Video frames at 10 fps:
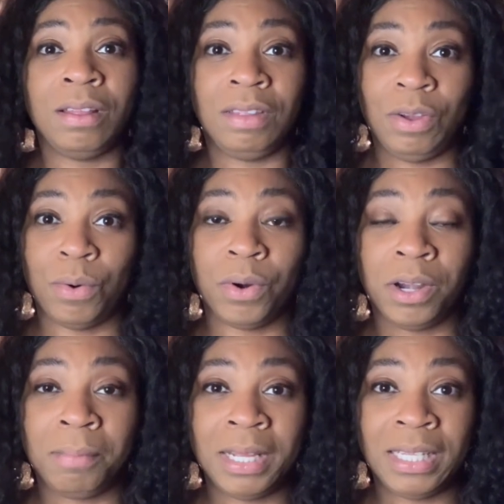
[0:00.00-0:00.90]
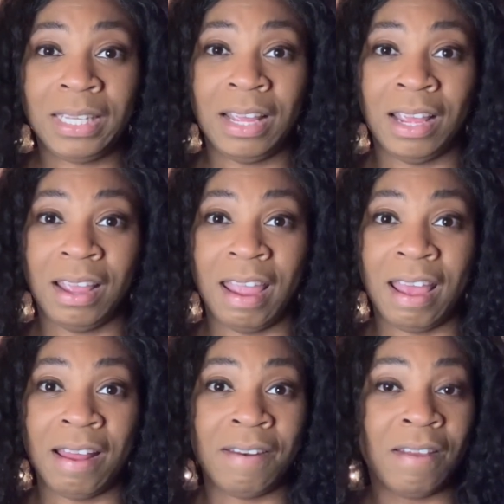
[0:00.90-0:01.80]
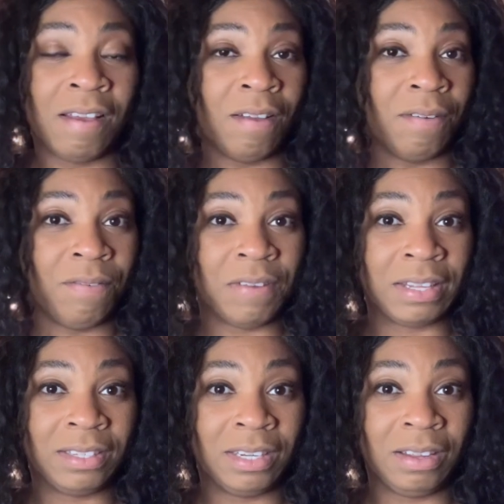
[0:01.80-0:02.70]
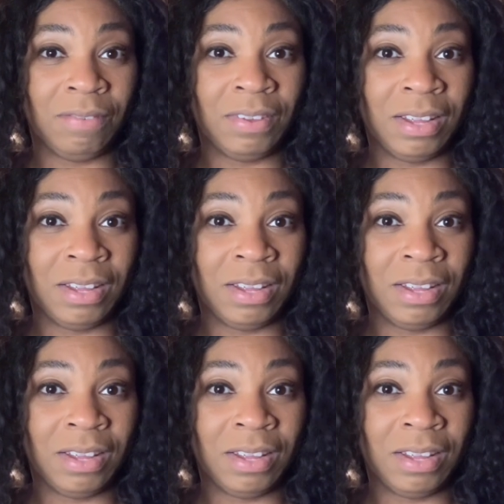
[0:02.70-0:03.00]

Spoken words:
the ornaments and festive